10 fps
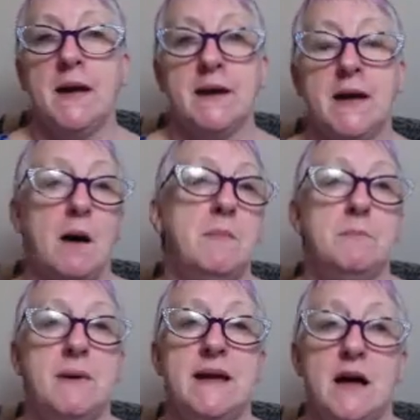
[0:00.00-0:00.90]
come and
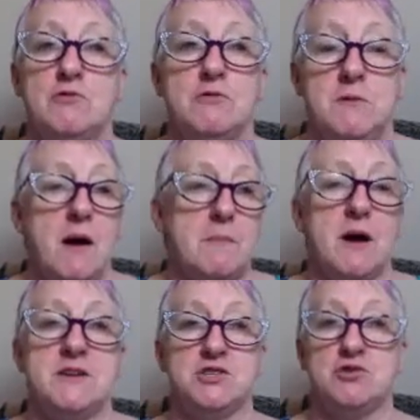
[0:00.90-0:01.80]
meet a
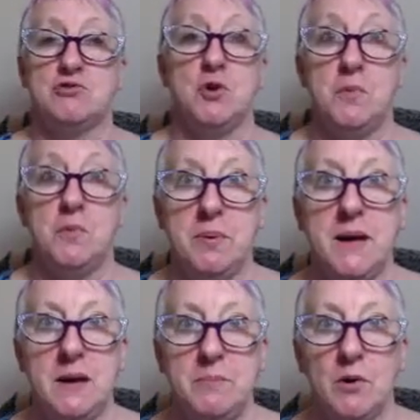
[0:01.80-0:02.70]
like-minded group of
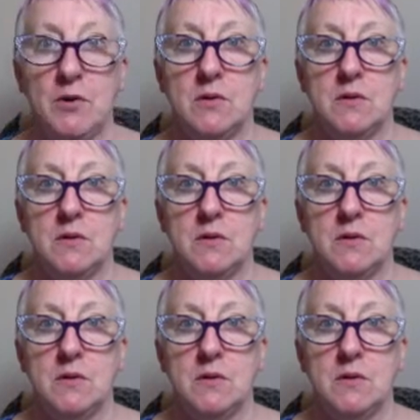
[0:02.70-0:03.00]
people,